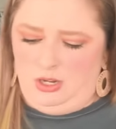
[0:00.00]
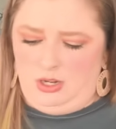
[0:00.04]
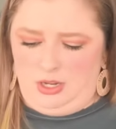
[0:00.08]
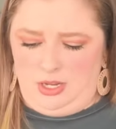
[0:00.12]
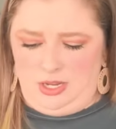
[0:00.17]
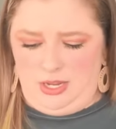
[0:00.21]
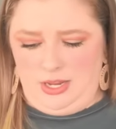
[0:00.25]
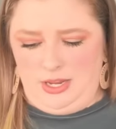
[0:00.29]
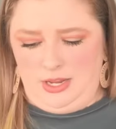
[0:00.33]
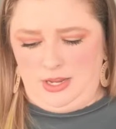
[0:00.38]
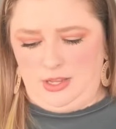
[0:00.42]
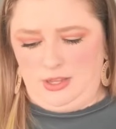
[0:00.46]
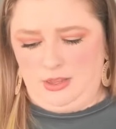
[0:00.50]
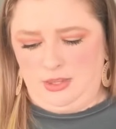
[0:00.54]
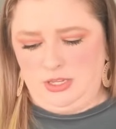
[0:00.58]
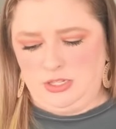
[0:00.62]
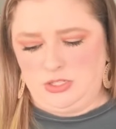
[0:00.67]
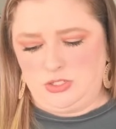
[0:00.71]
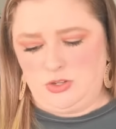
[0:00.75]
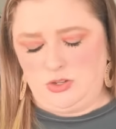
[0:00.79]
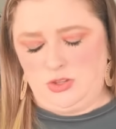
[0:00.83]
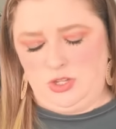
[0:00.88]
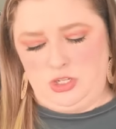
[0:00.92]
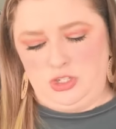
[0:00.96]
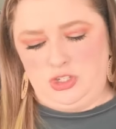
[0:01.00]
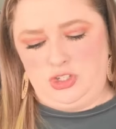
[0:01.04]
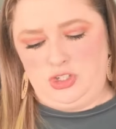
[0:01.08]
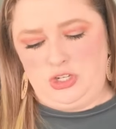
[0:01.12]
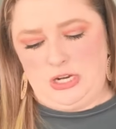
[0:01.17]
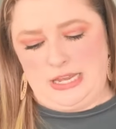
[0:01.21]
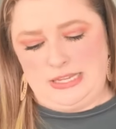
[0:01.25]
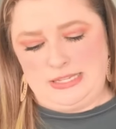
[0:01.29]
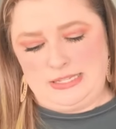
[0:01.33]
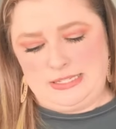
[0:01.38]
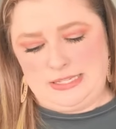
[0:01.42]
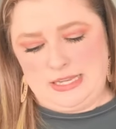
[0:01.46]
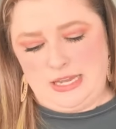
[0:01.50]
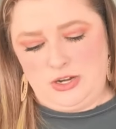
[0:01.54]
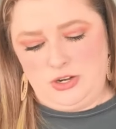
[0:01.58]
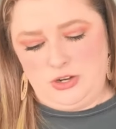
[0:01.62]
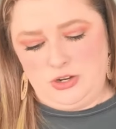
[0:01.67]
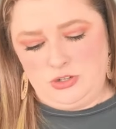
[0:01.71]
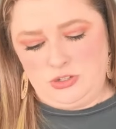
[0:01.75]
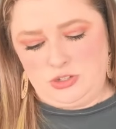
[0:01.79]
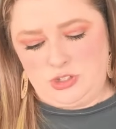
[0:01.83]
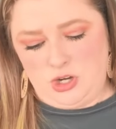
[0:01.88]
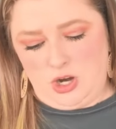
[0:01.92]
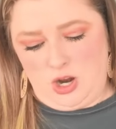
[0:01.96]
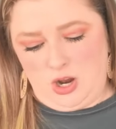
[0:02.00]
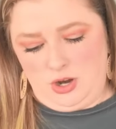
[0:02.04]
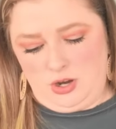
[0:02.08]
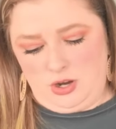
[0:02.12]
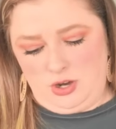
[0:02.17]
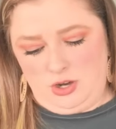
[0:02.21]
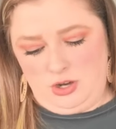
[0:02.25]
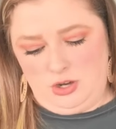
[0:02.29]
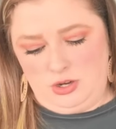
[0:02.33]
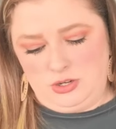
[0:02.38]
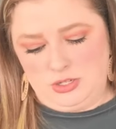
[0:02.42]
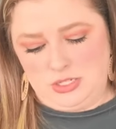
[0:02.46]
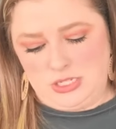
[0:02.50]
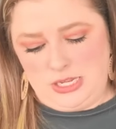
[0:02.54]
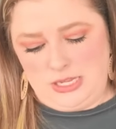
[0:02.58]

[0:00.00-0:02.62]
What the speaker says: And these are the Jet Setter joggers,